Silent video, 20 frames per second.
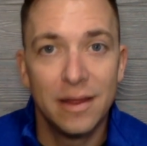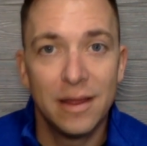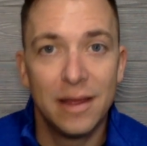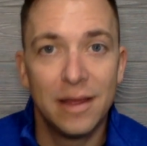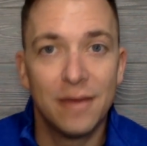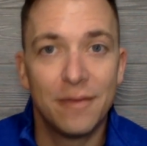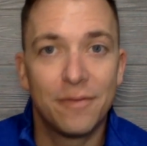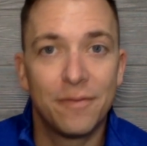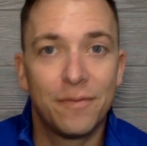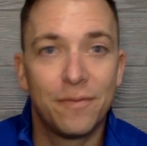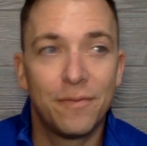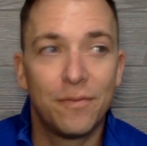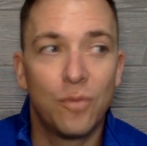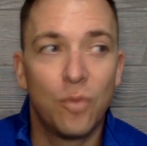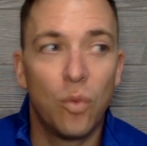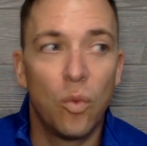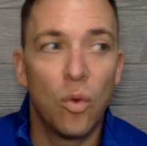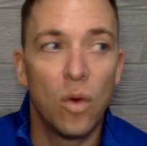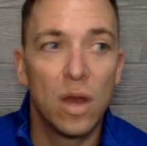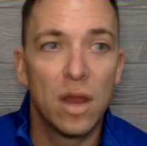if
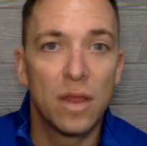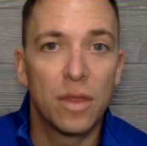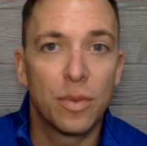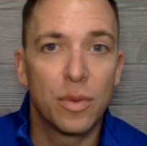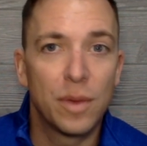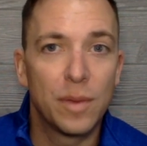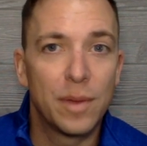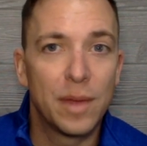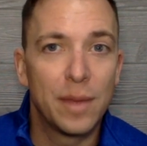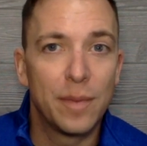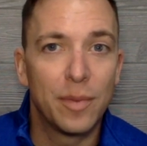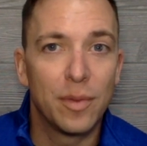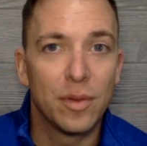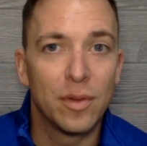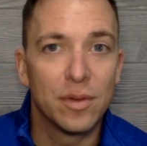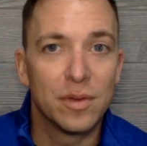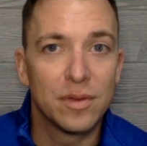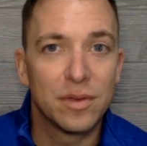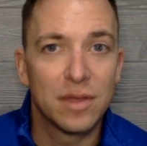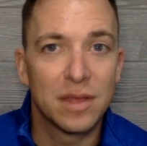one in three
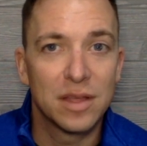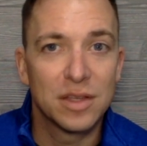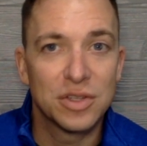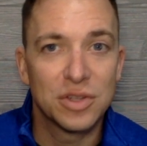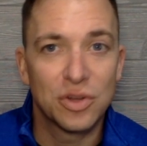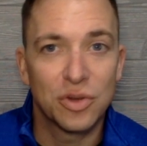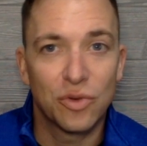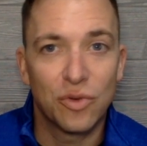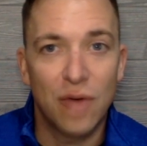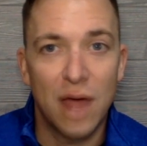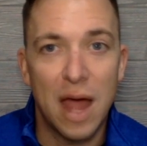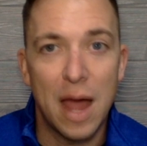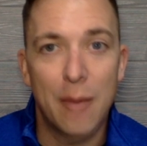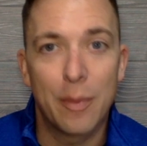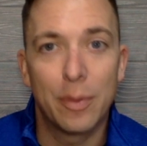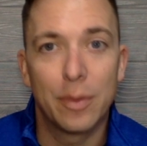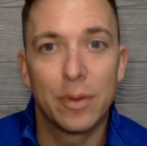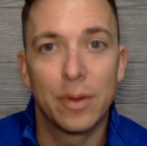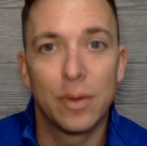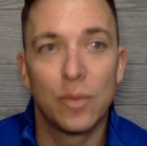people thinks you're
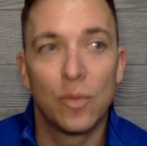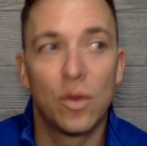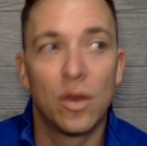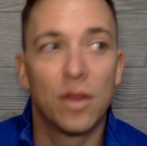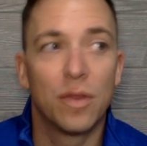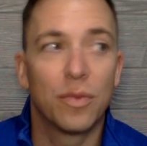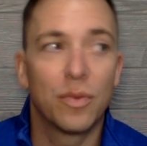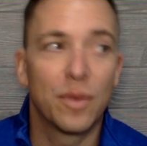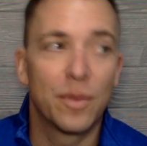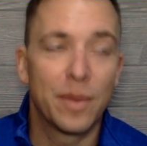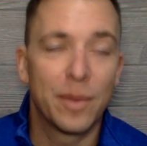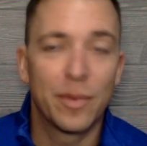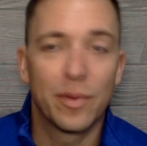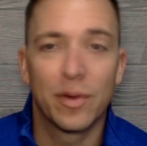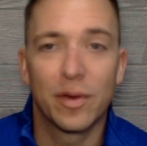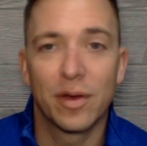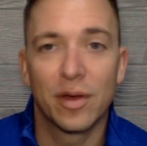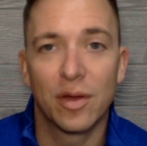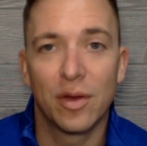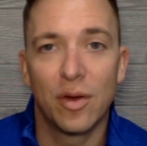crap and one in three people
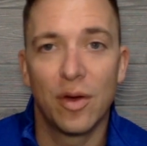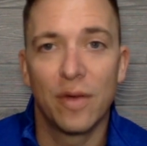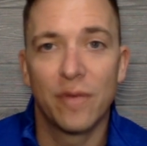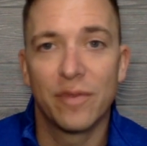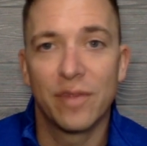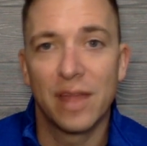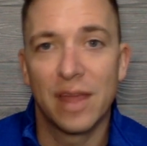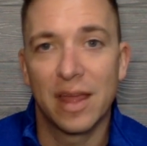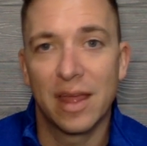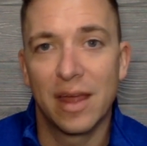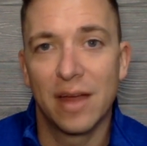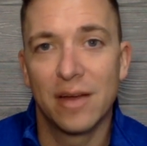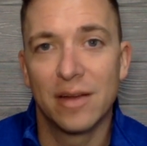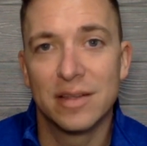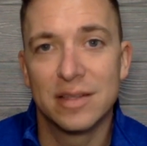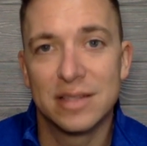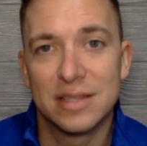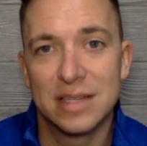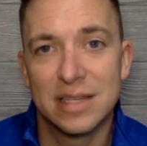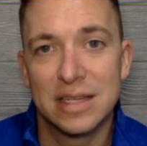are going to go off that
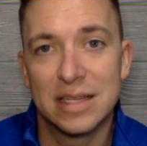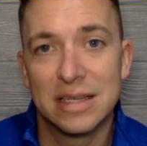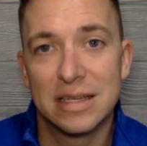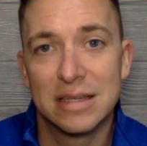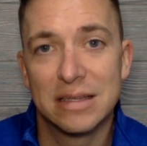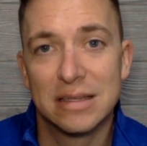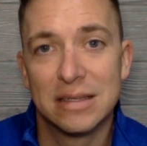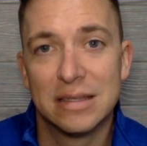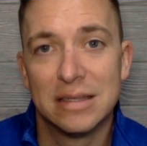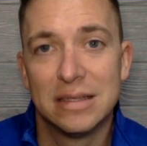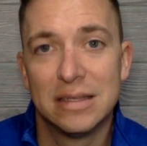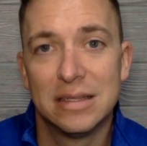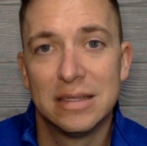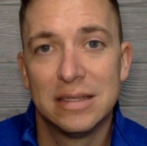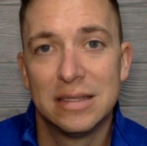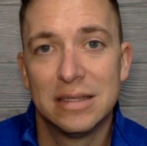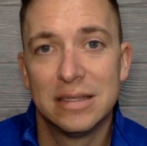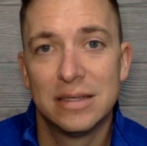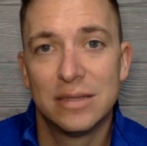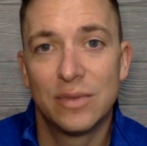guarantee,
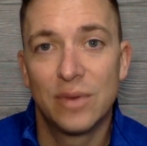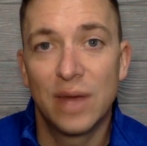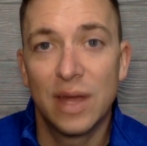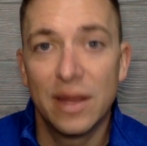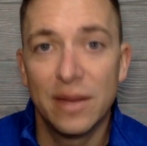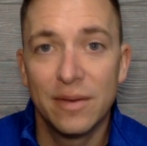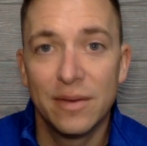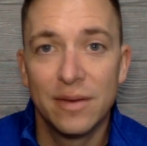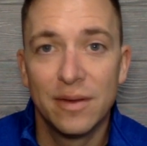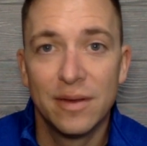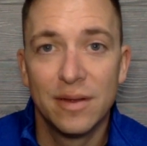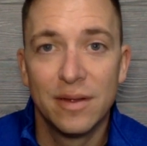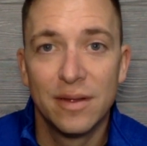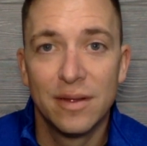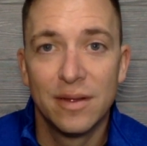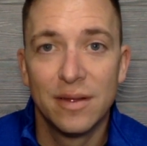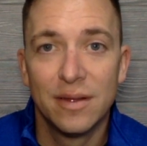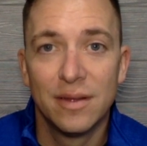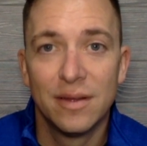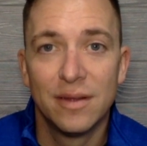right?
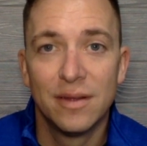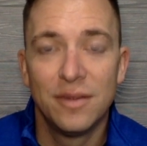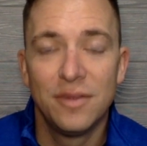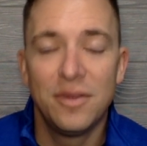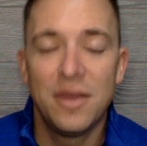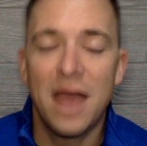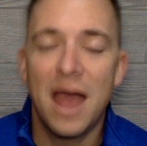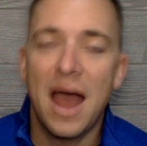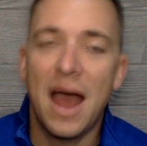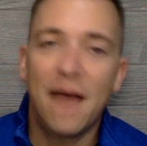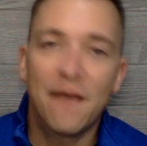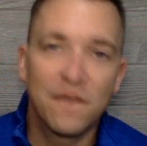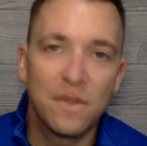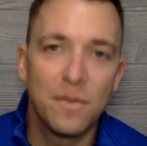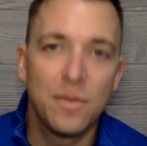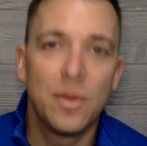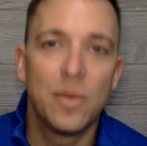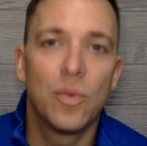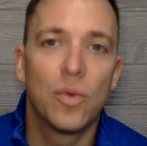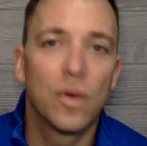You have
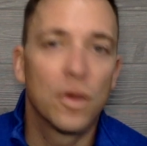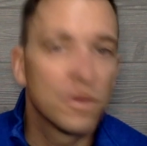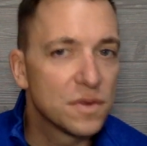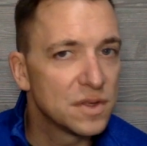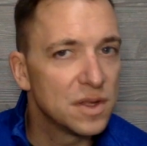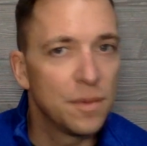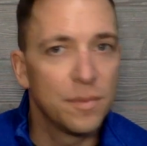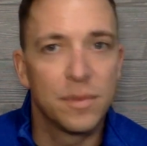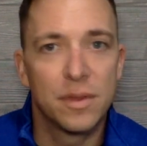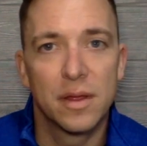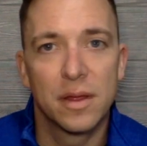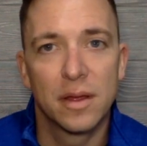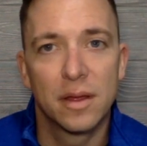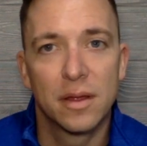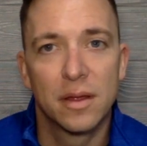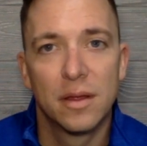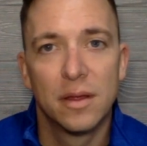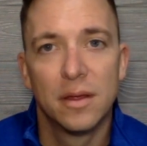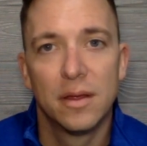to be worth something